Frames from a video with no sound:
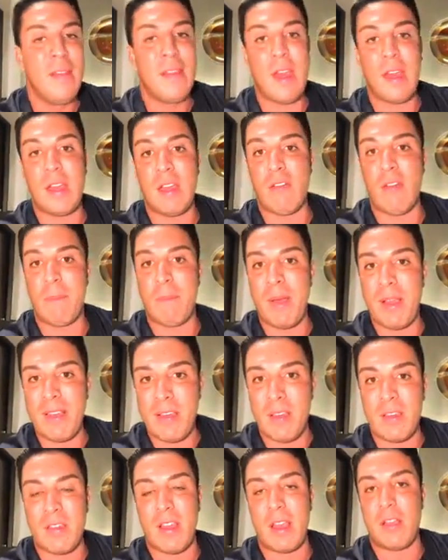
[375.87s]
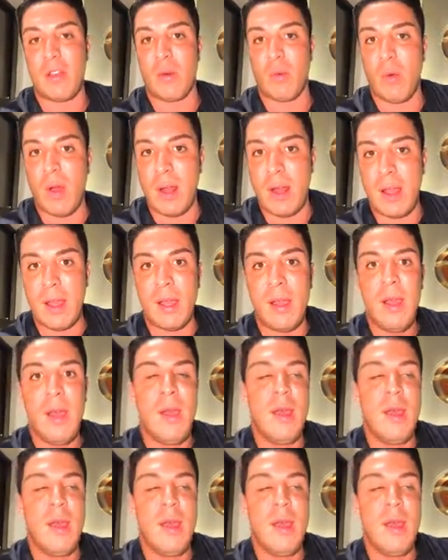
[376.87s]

that you have a business that you're running,